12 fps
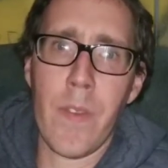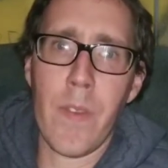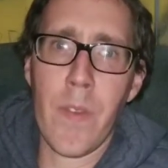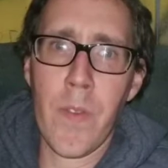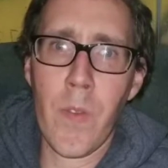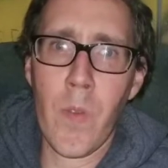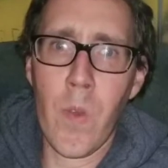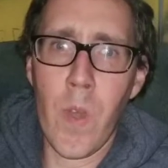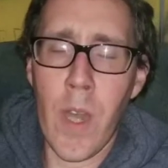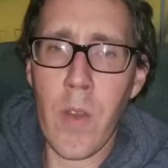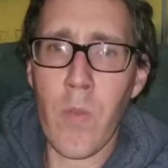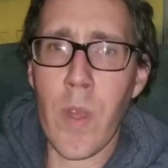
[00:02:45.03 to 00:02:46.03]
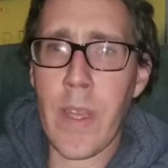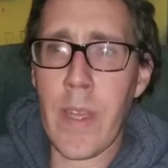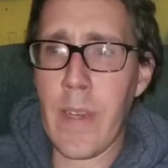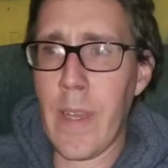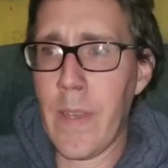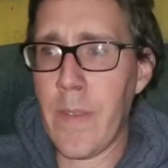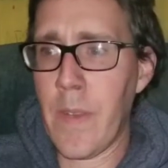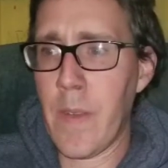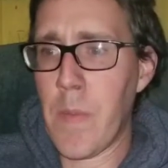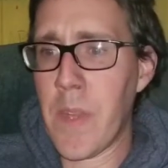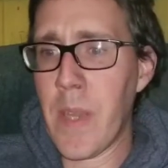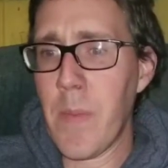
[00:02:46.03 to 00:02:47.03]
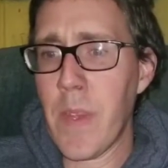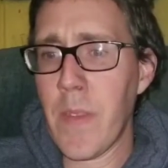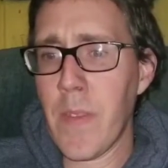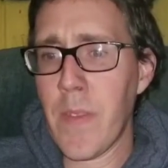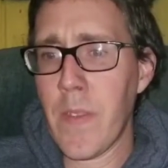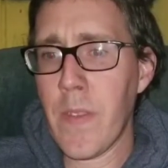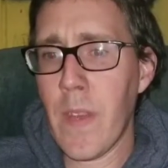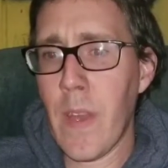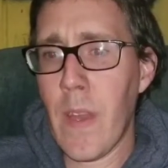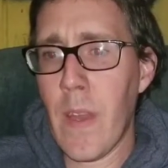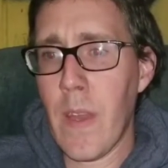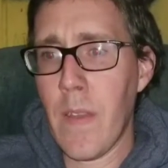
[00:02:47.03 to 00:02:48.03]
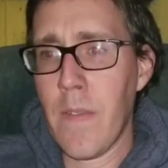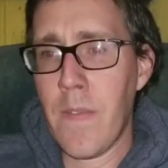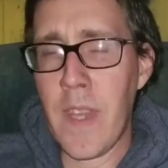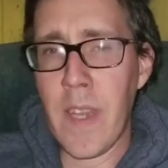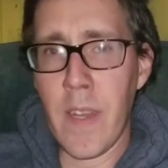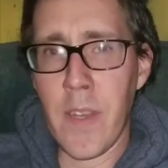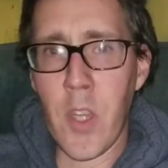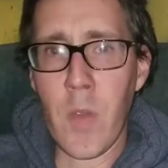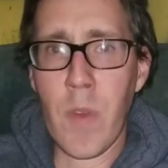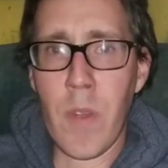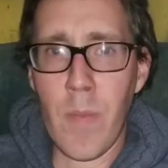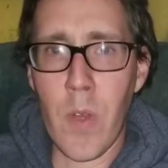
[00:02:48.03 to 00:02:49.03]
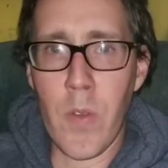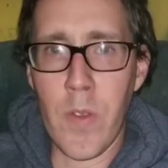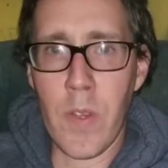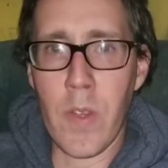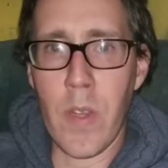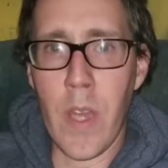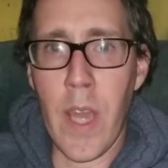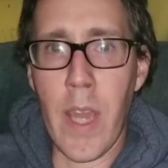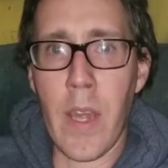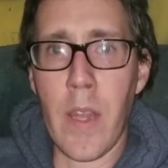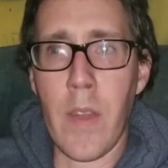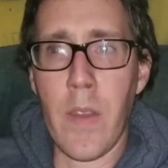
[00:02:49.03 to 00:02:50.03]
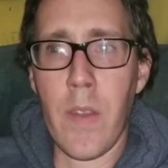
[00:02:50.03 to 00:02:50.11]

So how to recognize them? Demons feed on human emotion, and